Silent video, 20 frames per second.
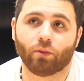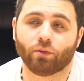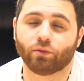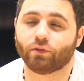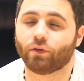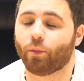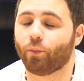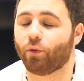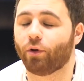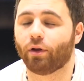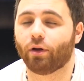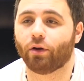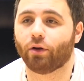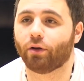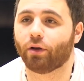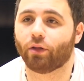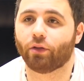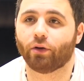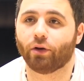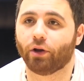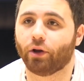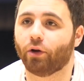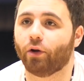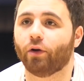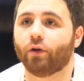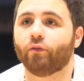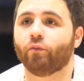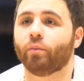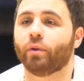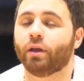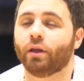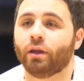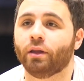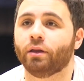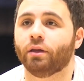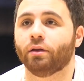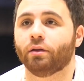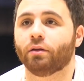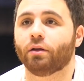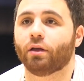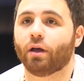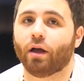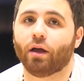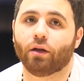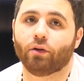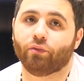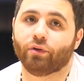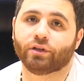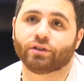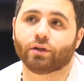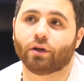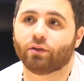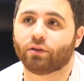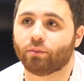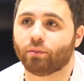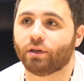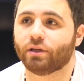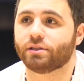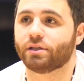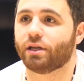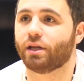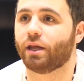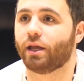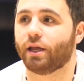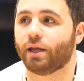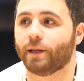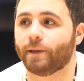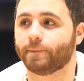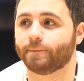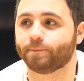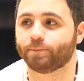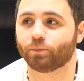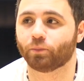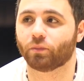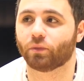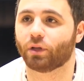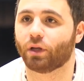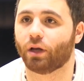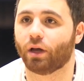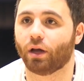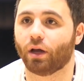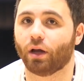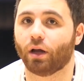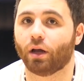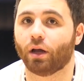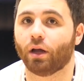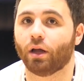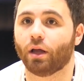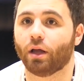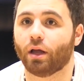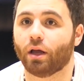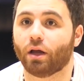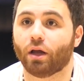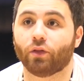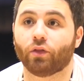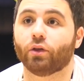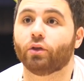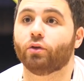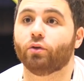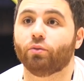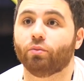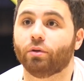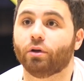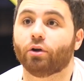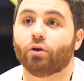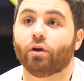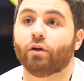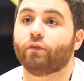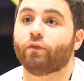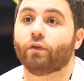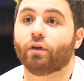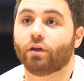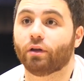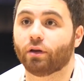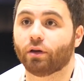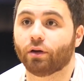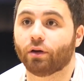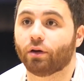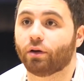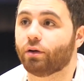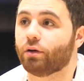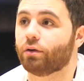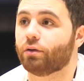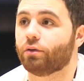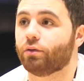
some way or another he heard of me, and he reached out to me. He said, hey, I think you'd be a great fit in here.